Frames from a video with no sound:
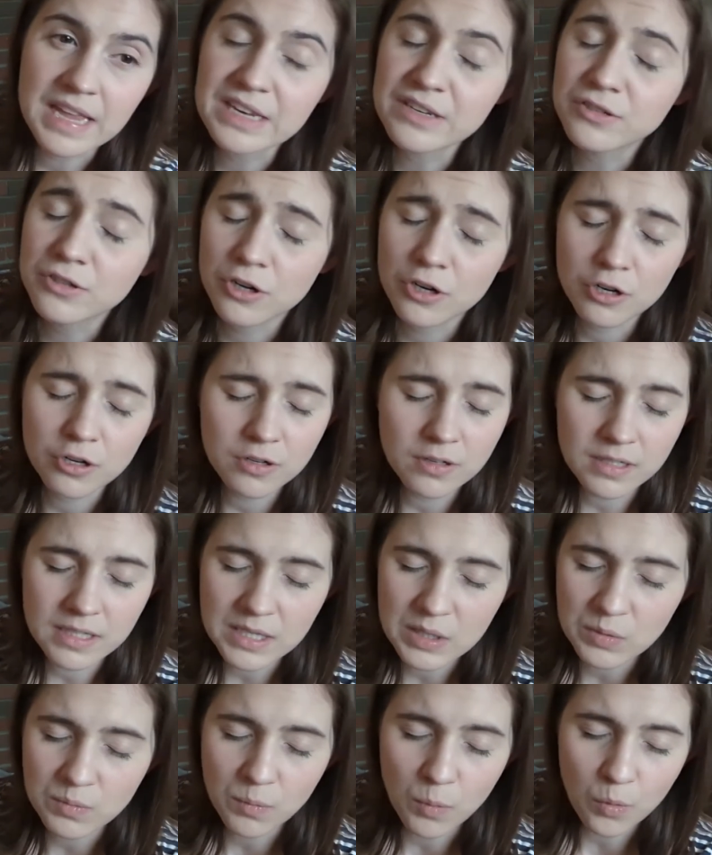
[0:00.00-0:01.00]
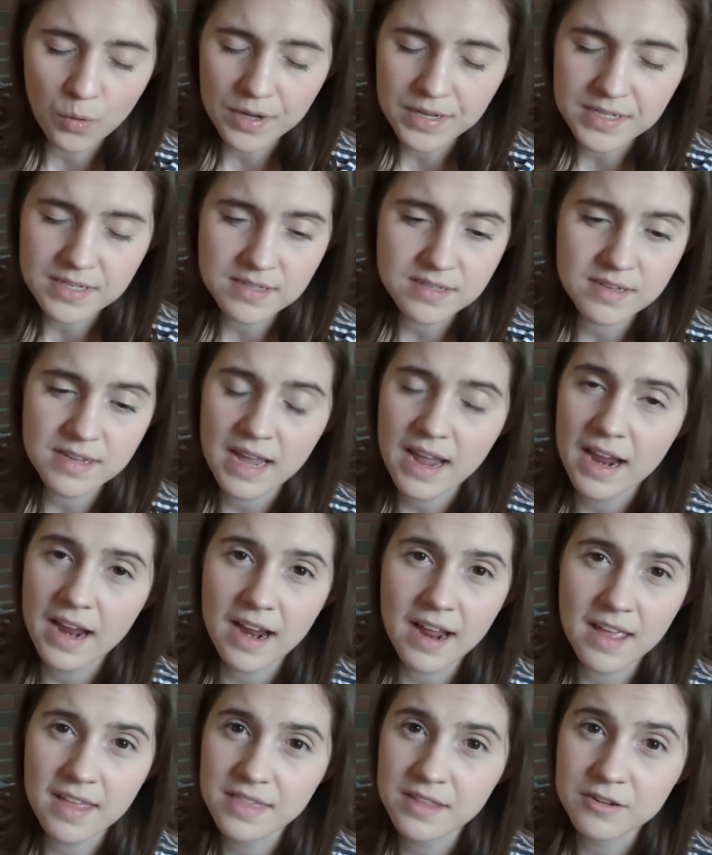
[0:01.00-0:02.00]
internally moist,
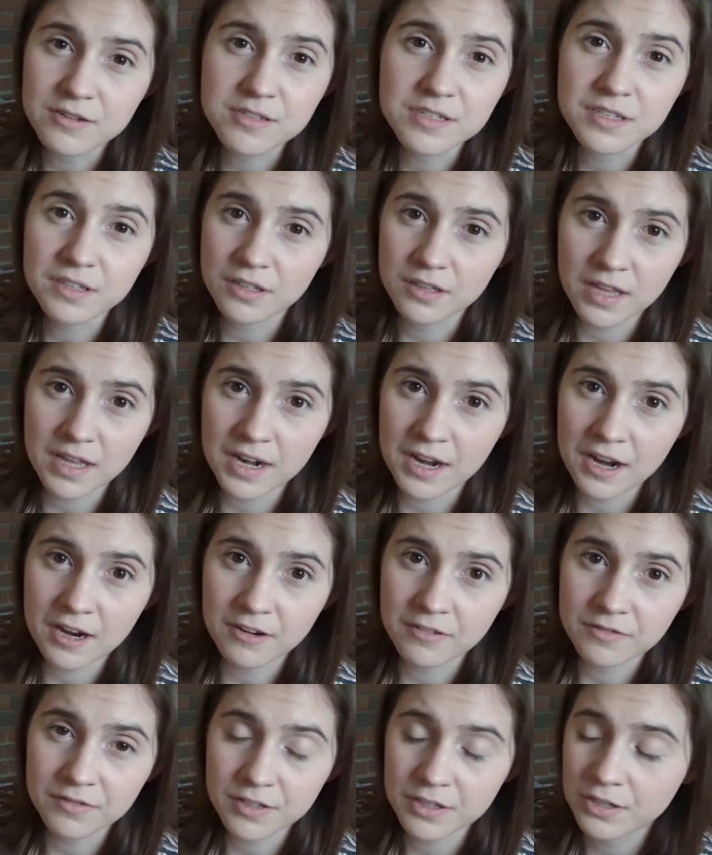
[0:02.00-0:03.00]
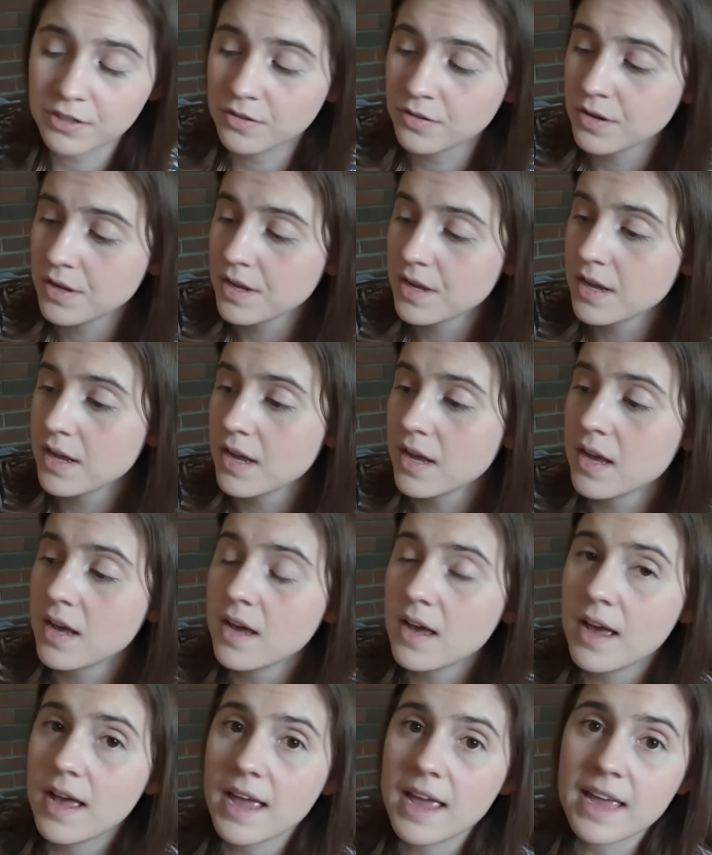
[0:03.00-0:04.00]
there's still a lot of airflow.
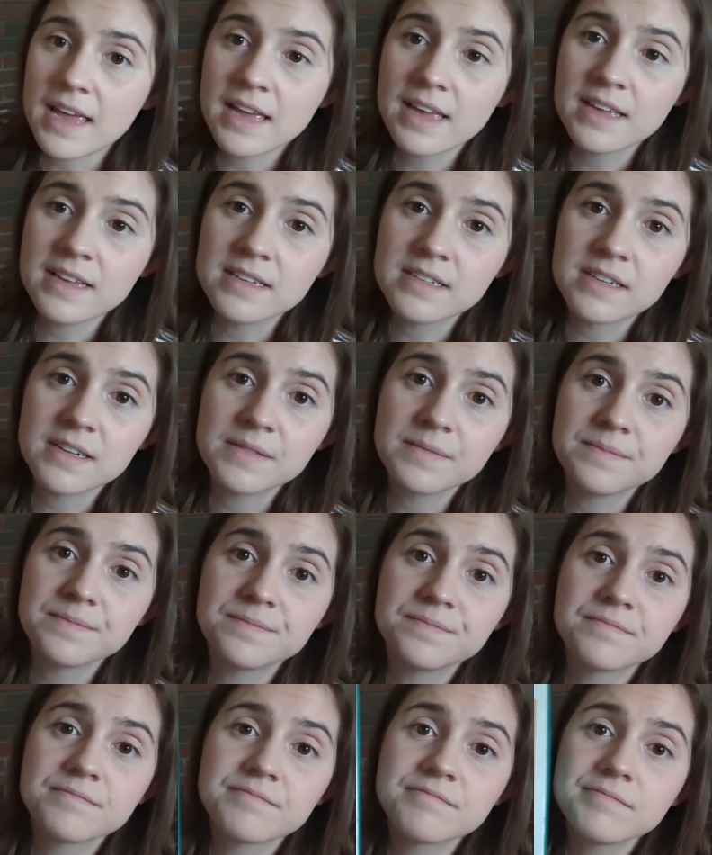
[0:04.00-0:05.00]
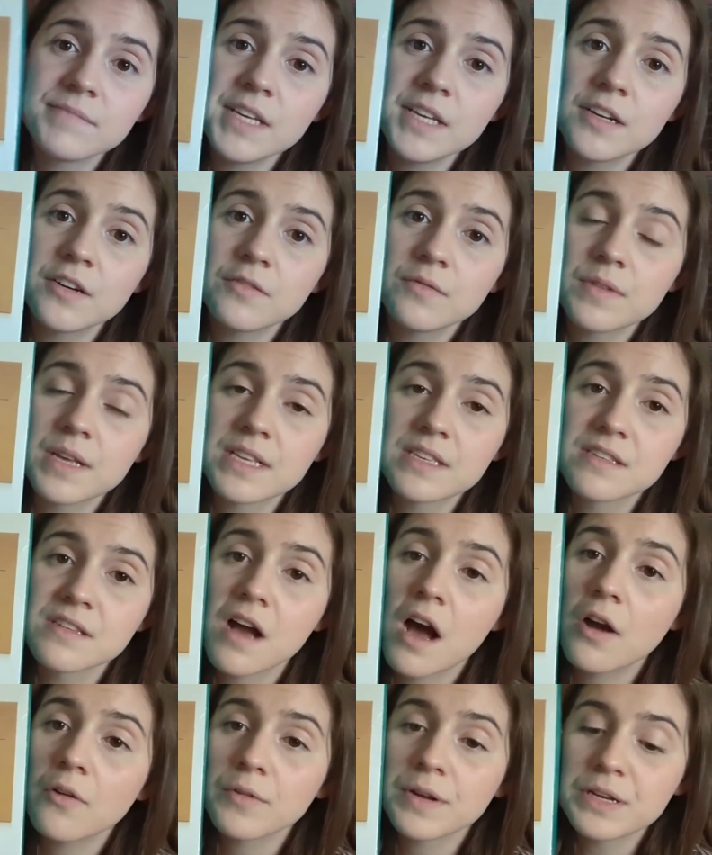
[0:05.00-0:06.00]
And you know, it's
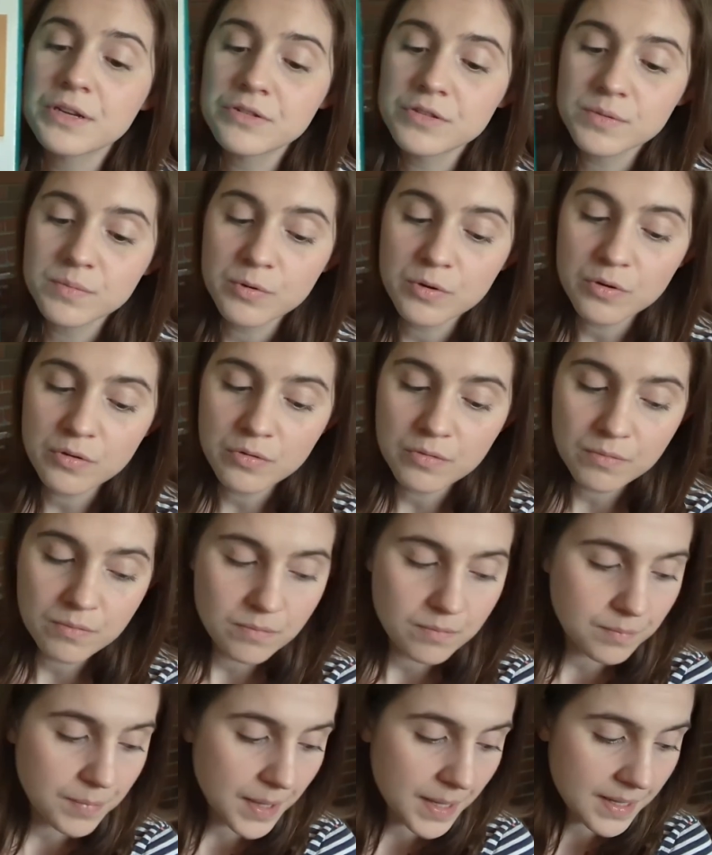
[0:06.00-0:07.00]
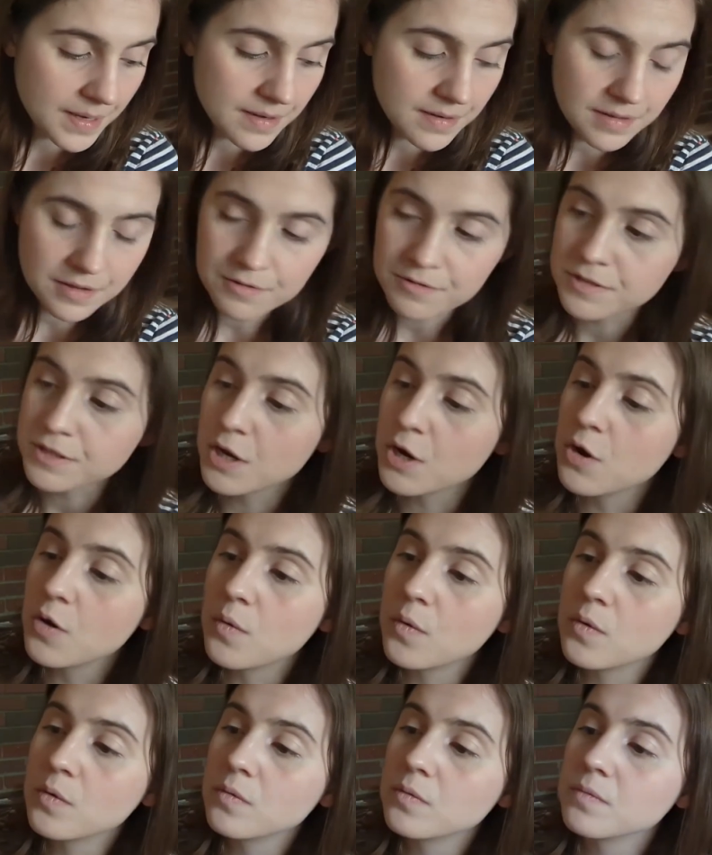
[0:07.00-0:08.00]
not reusable, but there's
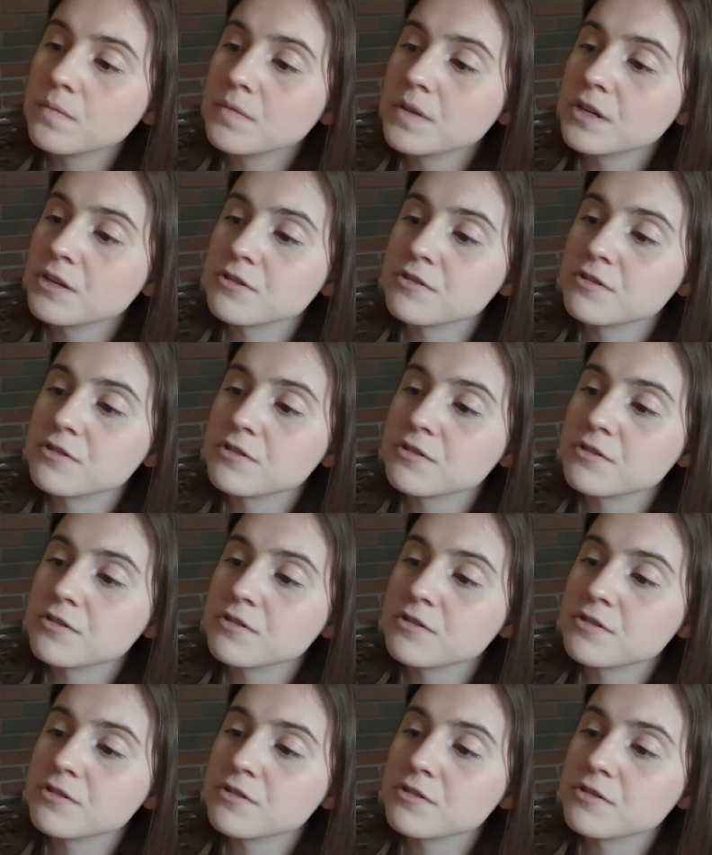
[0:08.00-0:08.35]
no